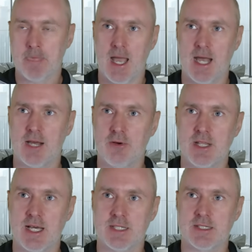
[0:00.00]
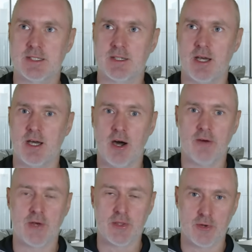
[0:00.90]
And I realized
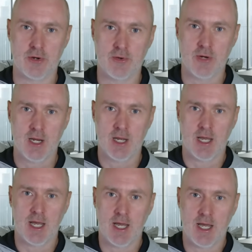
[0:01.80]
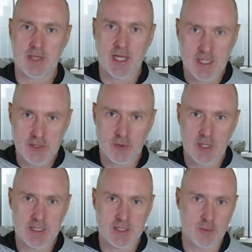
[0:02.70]
halfway through that I had no
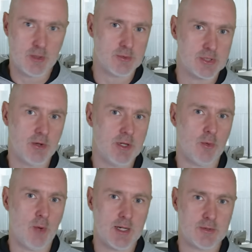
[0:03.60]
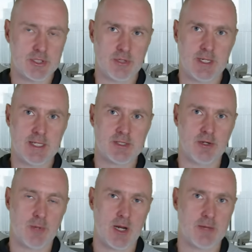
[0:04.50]
idea it was going or why I was doing it.
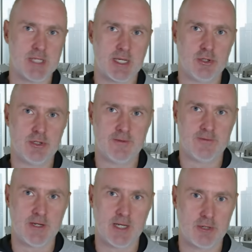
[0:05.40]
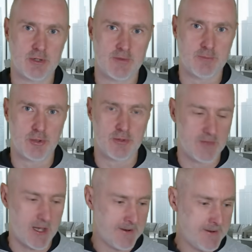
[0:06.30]
So perhaps I could have improved
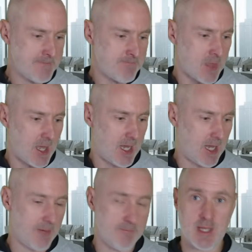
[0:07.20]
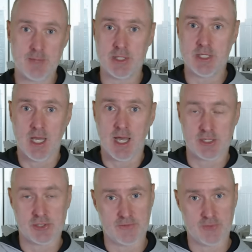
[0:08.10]
that. Maybe I
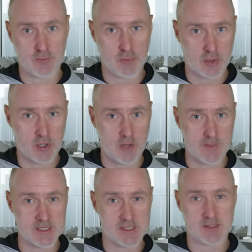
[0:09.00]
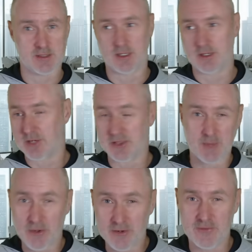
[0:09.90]
should have done more comments, read them
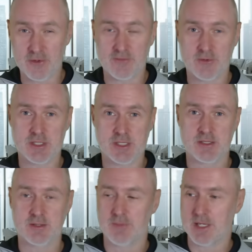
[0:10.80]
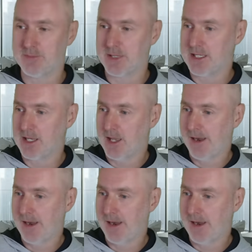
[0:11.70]
out in a funny voice, maybe.